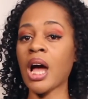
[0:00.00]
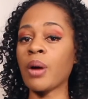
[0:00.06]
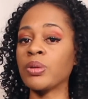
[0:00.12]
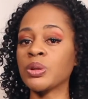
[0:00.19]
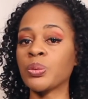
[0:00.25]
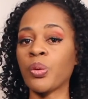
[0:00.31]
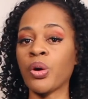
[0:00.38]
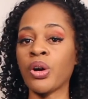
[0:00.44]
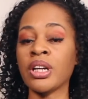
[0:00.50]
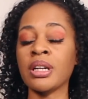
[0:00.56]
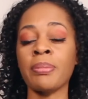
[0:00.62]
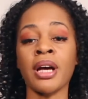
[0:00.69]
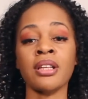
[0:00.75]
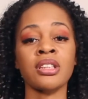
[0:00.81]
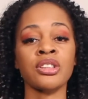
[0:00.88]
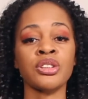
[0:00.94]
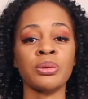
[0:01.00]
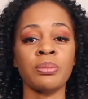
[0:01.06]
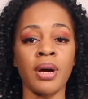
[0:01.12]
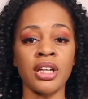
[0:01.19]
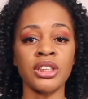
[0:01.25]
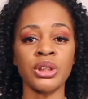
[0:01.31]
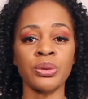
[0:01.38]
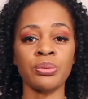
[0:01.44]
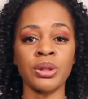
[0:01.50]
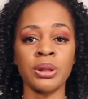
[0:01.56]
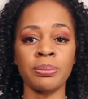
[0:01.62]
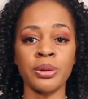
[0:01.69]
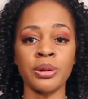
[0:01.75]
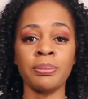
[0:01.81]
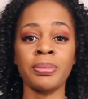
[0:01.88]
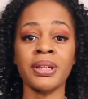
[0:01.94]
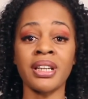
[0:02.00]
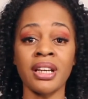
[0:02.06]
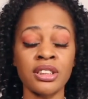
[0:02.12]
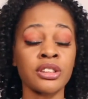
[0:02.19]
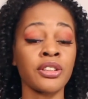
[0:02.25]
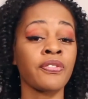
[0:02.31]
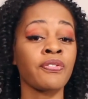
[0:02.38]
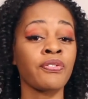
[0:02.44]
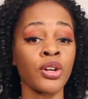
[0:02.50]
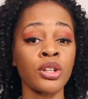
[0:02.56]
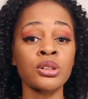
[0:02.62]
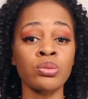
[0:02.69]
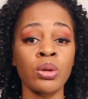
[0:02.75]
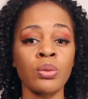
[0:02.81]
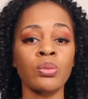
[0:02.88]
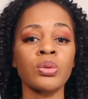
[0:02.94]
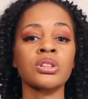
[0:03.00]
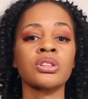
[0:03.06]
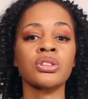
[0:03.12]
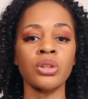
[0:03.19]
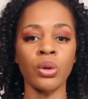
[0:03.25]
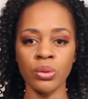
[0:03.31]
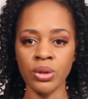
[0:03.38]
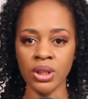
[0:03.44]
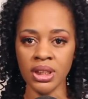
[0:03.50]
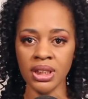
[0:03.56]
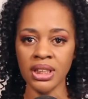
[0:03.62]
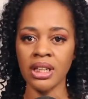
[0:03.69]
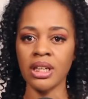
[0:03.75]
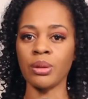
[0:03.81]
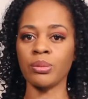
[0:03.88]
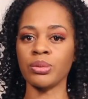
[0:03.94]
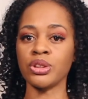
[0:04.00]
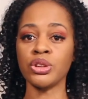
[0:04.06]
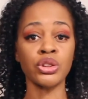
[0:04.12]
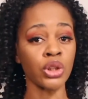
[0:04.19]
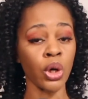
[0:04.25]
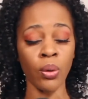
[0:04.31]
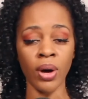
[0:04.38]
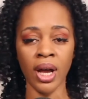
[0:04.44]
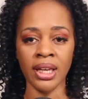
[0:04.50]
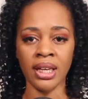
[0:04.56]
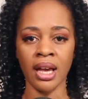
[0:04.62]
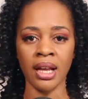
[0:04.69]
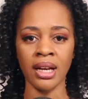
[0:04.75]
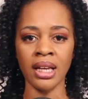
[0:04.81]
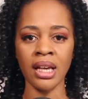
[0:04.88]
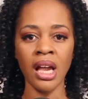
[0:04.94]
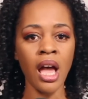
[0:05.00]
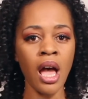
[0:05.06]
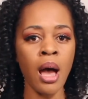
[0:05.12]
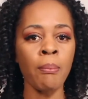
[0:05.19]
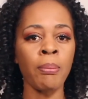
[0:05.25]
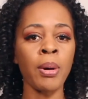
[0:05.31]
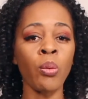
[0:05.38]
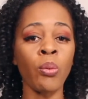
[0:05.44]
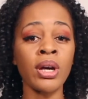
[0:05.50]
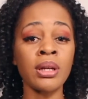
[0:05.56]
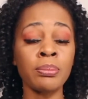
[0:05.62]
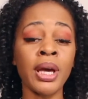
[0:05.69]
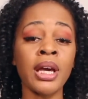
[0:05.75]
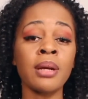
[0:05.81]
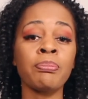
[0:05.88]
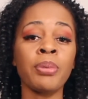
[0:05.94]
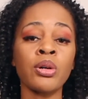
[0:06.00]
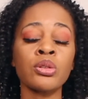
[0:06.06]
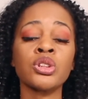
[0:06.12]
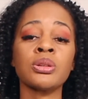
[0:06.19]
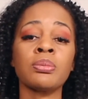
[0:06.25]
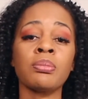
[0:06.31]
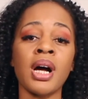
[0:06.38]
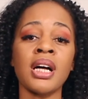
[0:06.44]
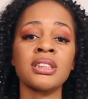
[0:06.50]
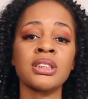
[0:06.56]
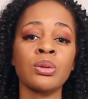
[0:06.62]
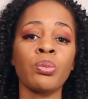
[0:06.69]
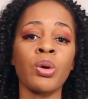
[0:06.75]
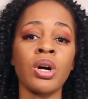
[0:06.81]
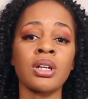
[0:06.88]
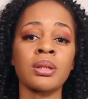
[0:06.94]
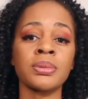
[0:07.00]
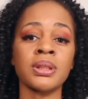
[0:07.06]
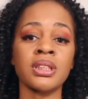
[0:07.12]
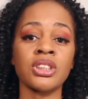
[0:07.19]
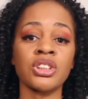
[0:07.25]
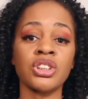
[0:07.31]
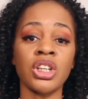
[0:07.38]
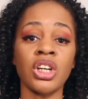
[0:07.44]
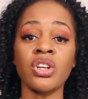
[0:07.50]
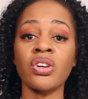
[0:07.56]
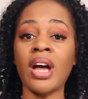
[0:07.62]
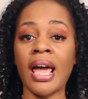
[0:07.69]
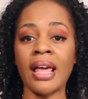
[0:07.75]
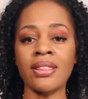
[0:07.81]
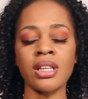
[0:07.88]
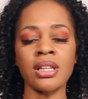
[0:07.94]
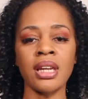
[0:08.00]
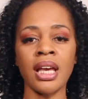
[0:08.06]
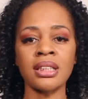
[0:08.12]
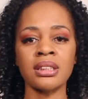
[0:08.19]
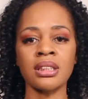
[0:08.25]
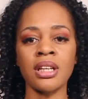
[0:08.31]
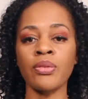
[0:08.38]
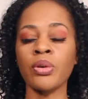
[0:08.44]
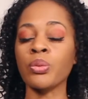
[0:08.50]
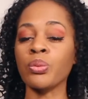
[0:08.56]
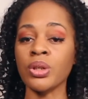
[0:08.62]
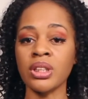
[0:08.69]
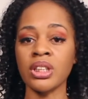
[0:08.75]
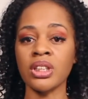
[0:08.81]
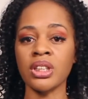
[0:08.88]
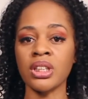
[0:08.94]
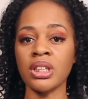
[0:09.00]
I was worried about the Jumanji reboot because the first one was so good and it was so iconic, but what made both Jumanji Welcome to the Jungle and The Next Level really